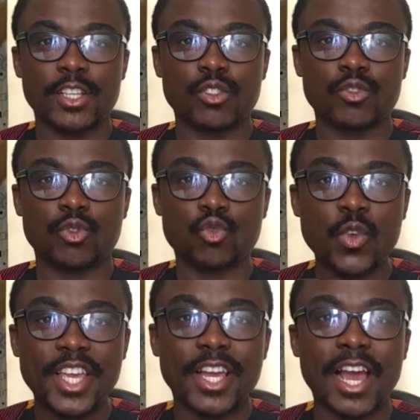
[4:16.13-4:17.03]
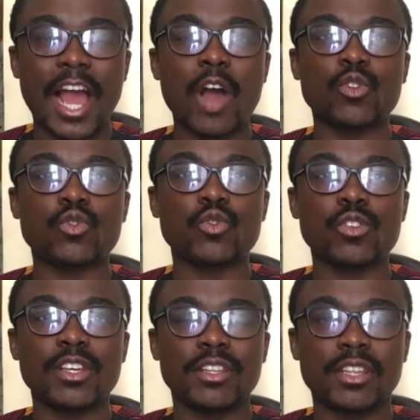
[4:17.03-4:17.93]
to tweak out
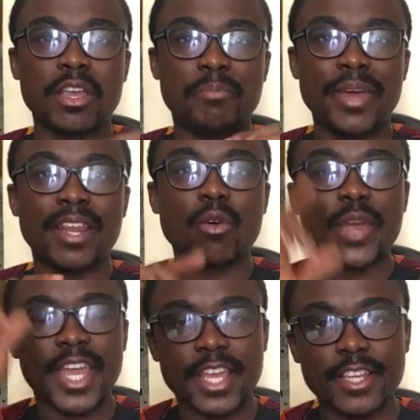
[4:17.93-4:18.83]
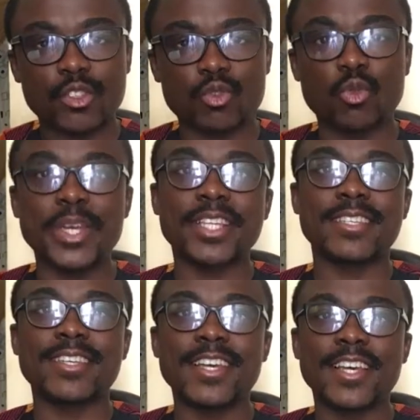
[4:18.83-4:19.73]
a better way to do
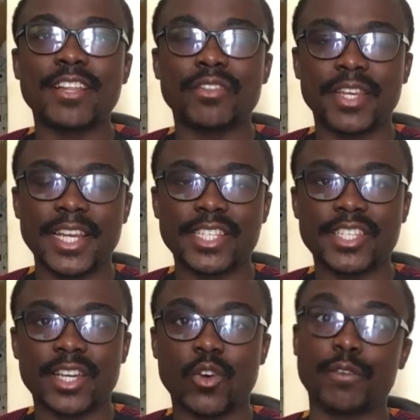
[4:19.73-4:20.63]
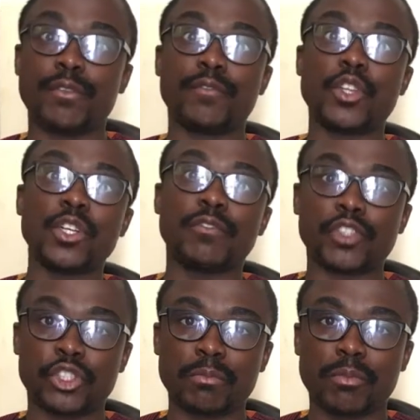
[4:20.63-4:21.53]
it the next year. Or if you've done a
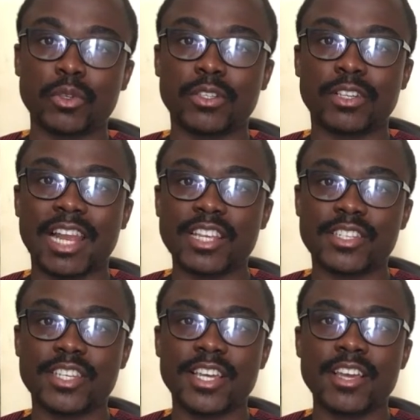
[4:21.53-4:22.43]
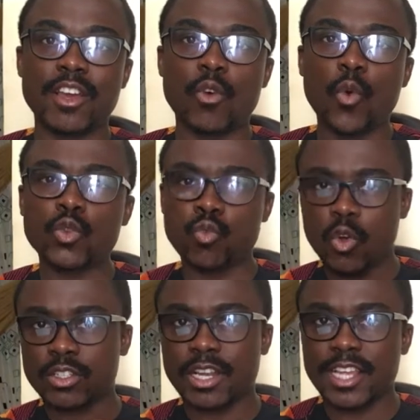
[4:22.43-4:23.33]
vision board last year, what
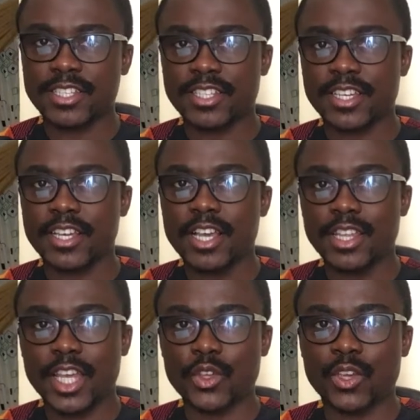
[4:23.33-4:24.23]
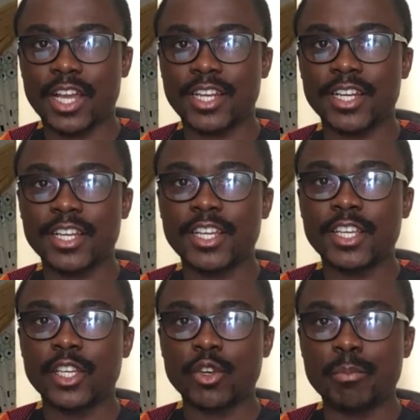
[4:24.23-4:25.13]
worked last year that you can
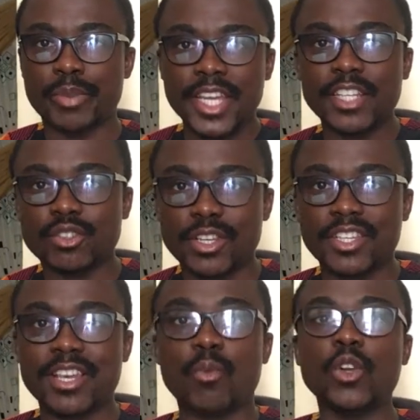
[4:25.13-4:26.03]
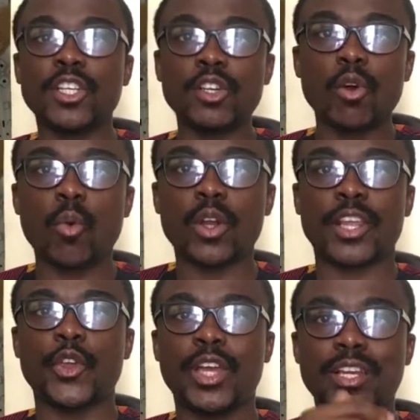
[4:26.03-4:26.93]
bring into this year, and what did not work
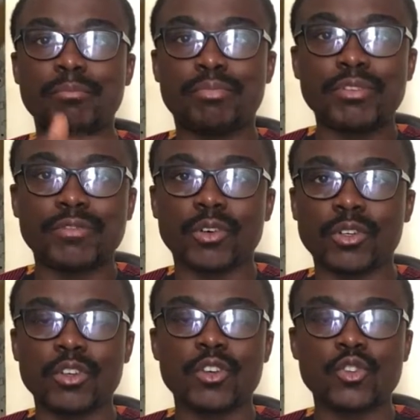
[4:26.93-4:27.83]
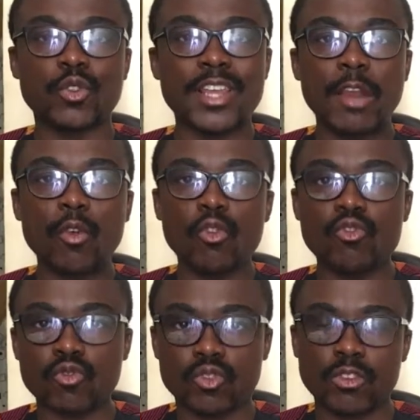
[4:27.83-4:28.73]
that you can improve on. So there are no
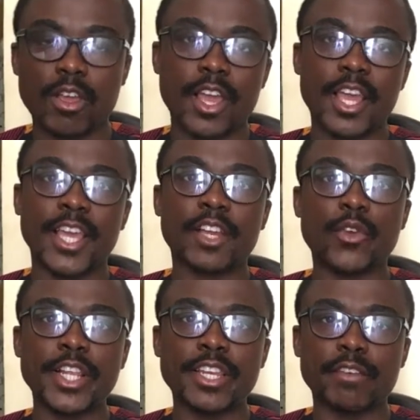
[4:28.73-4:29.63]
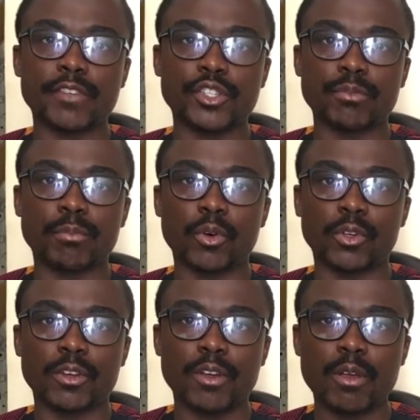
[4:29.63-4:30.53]
rules in creating a vision board.
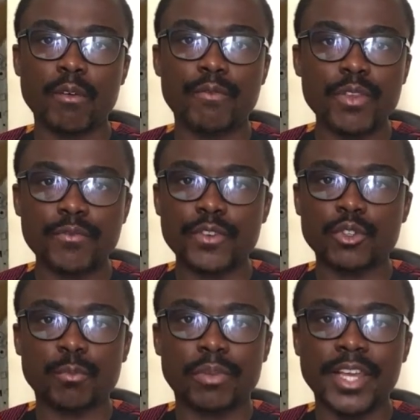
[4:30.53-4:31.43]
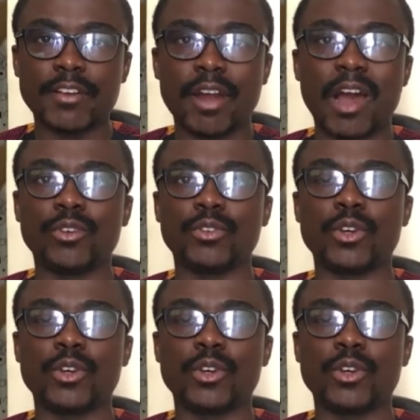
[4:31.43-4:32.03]
Feel free to play around